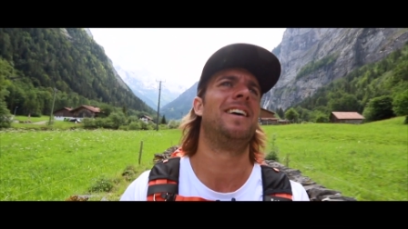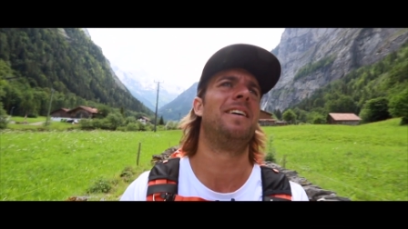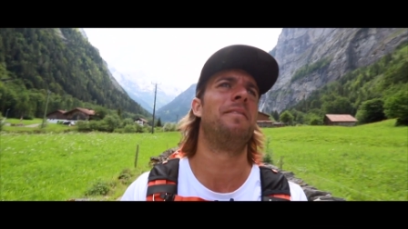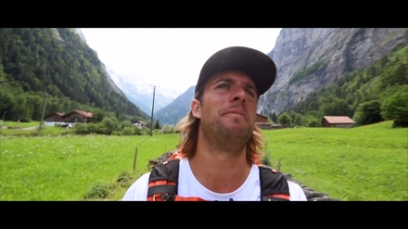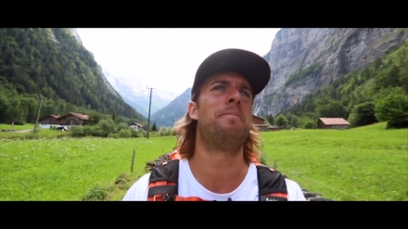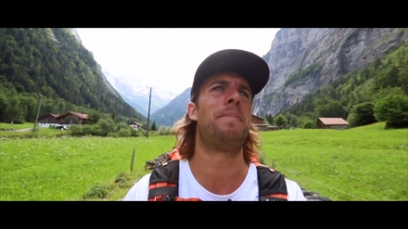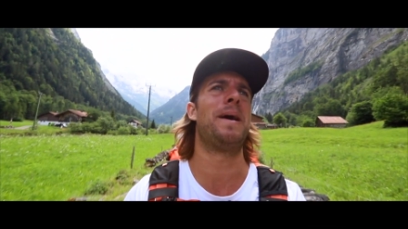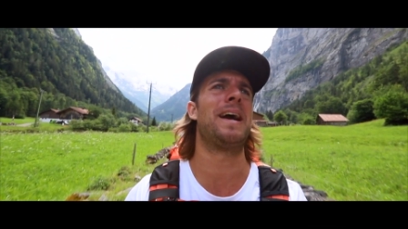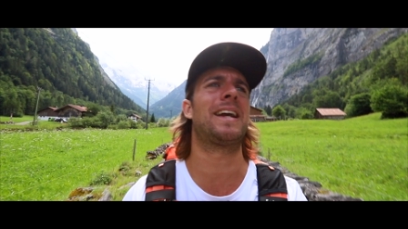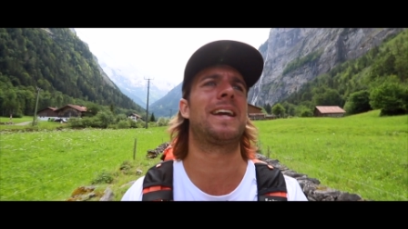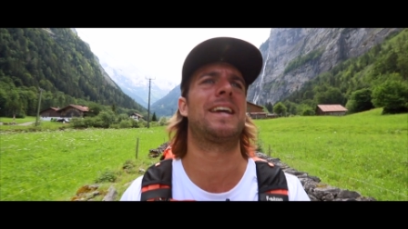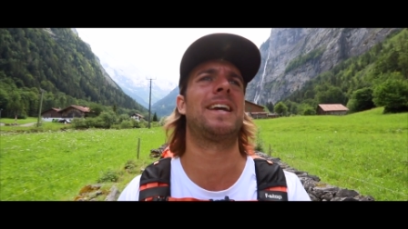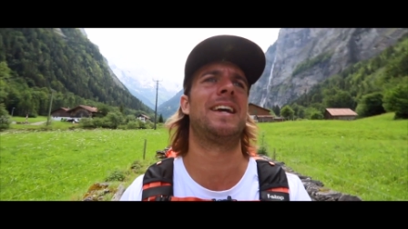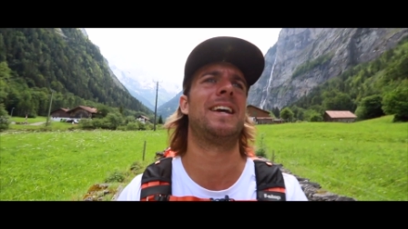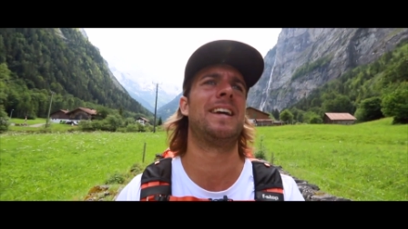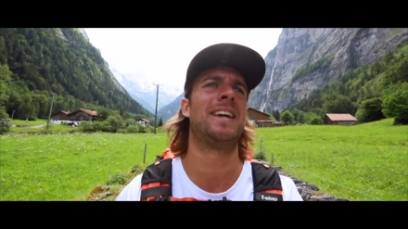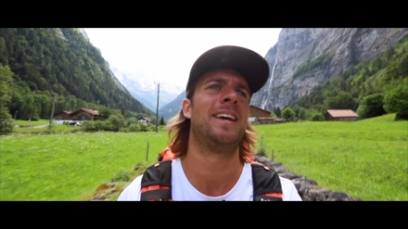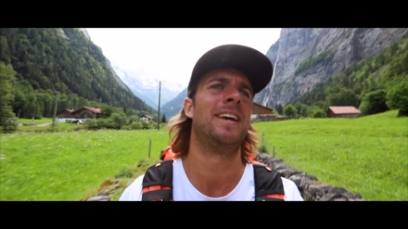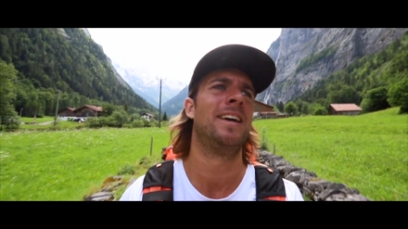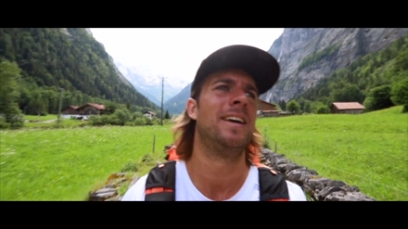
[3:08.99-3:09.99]
I'm back
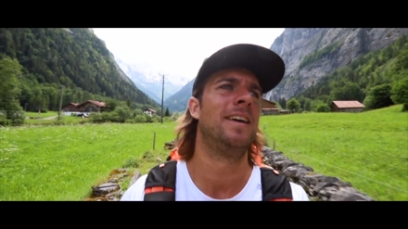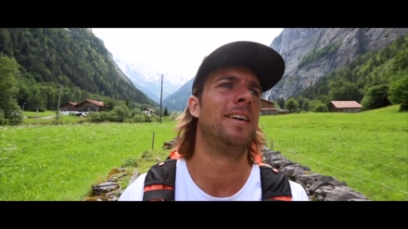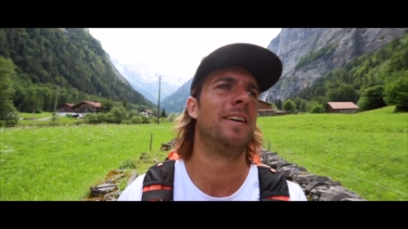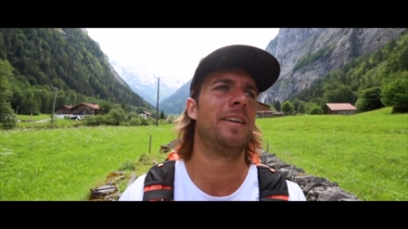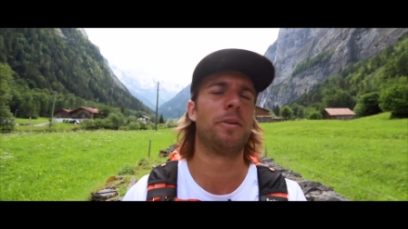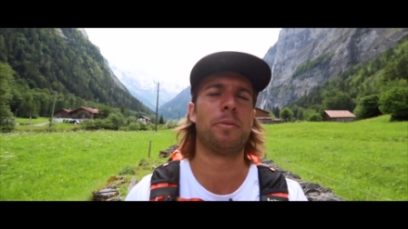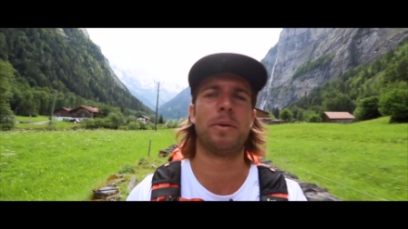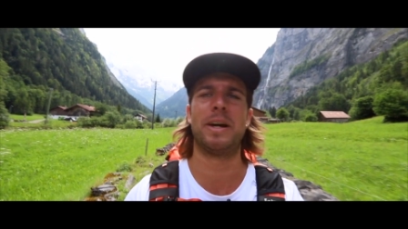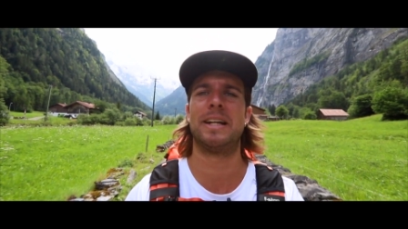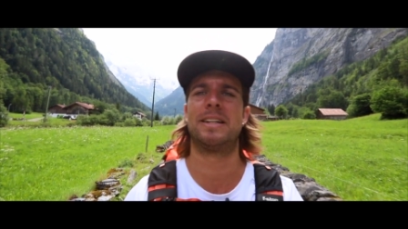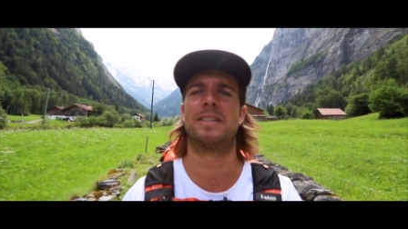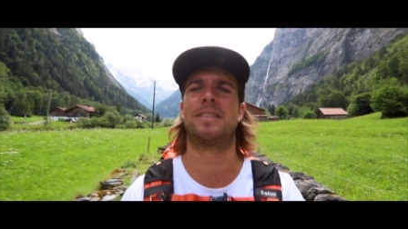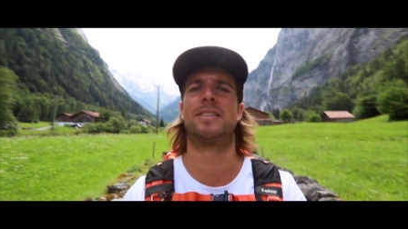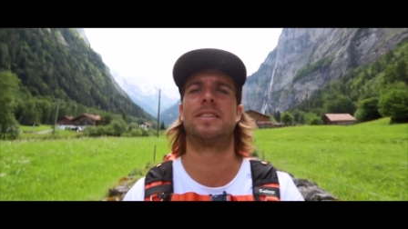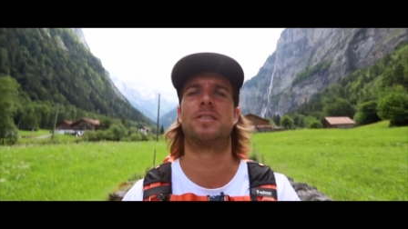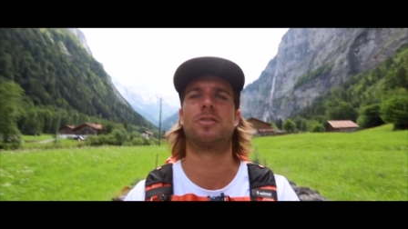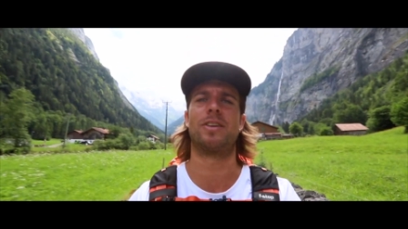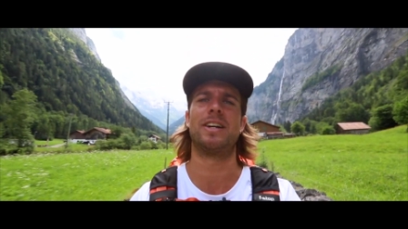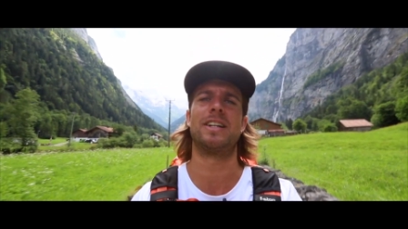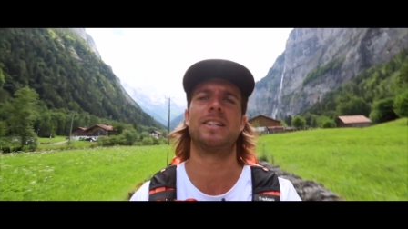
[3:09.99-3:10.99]
on the way
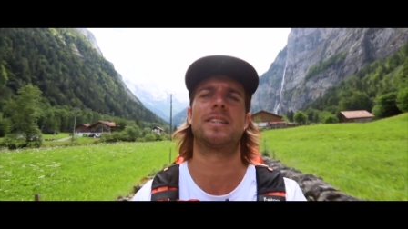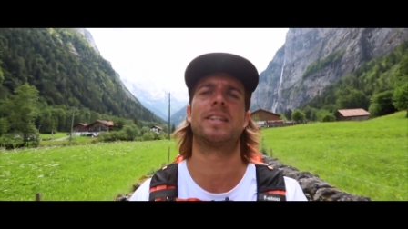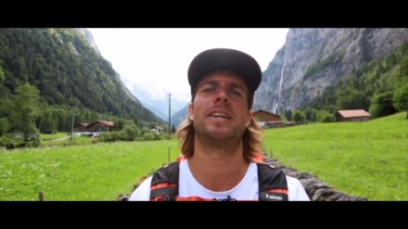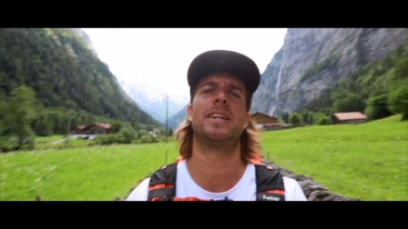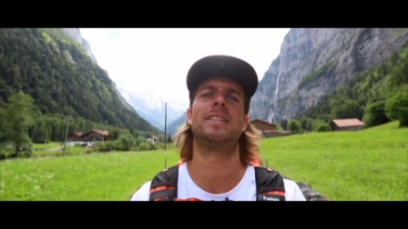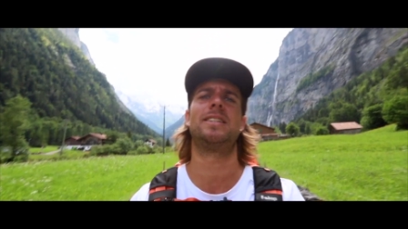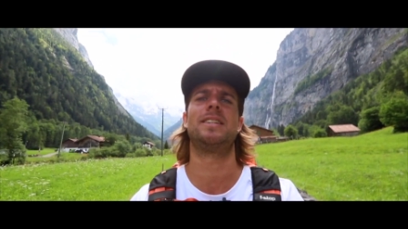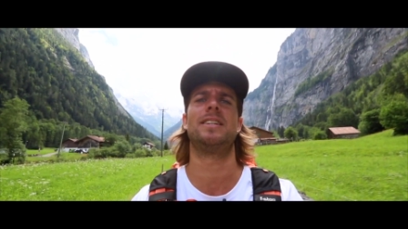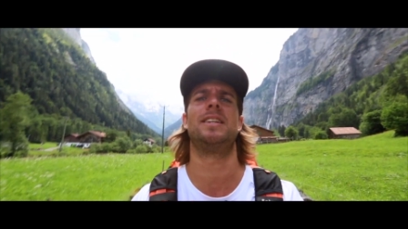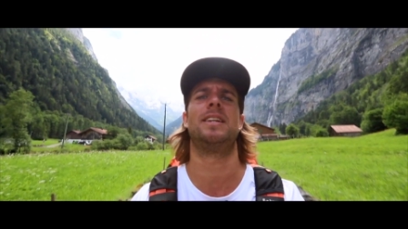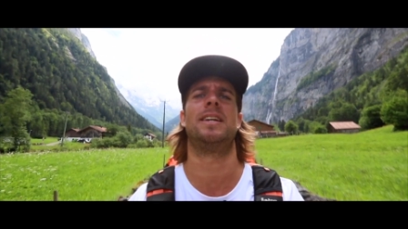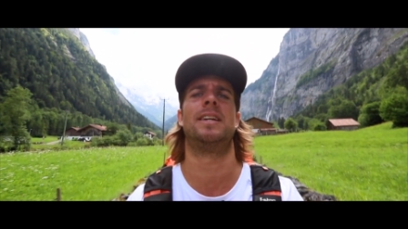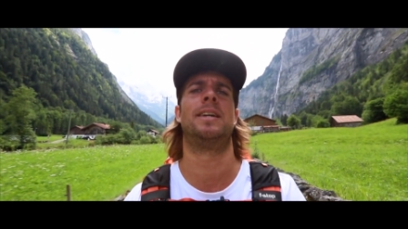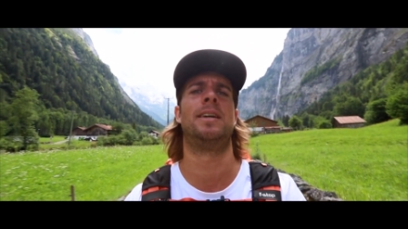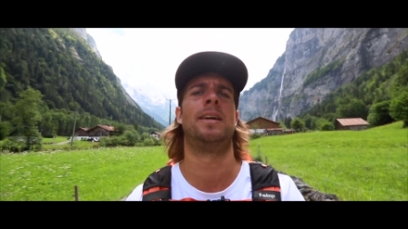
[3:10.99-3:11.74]
to the train station.